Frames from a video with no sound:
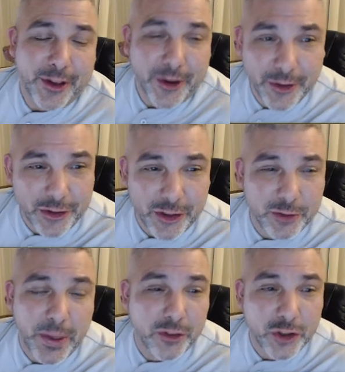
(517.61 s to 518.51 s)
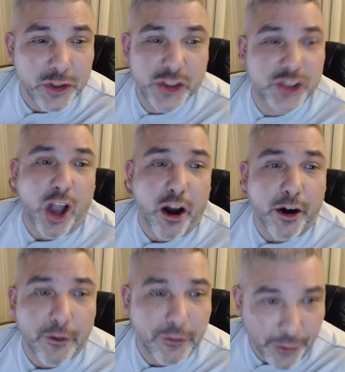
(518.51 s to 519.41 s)
At least he's being the
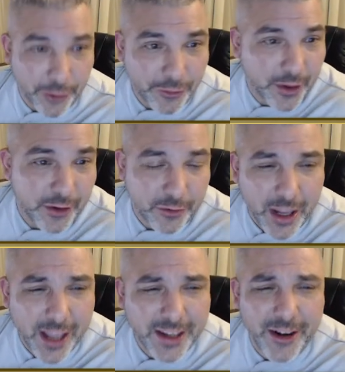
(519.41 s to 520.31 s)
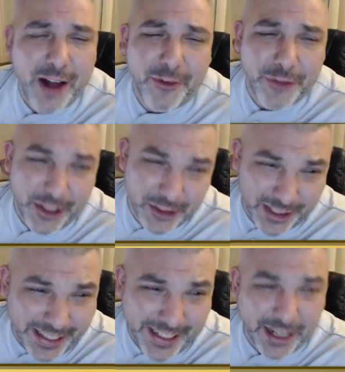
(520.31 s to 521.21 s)
star for the face of it. I don't think he's
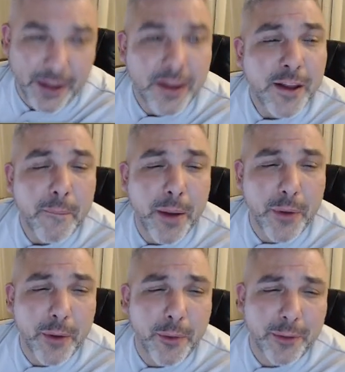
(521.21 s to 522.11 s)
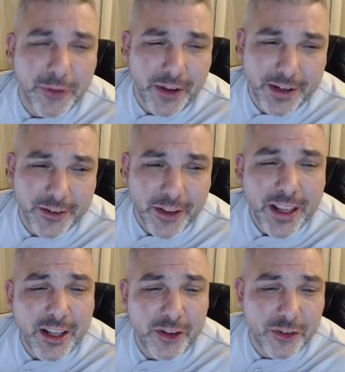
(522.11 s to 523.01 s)
leading it, but what I'm saying is
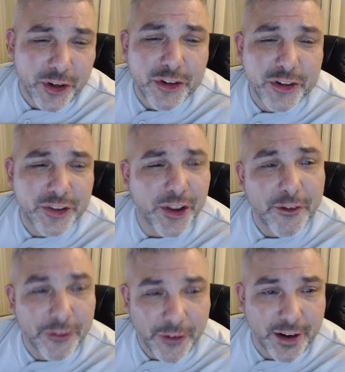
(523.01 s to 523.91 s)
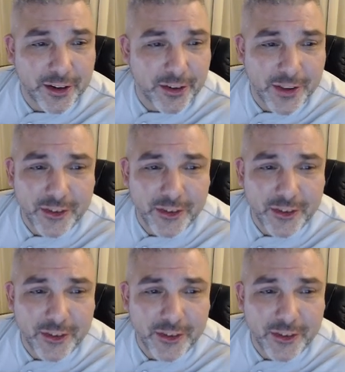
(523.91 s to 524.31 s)
he's their star face.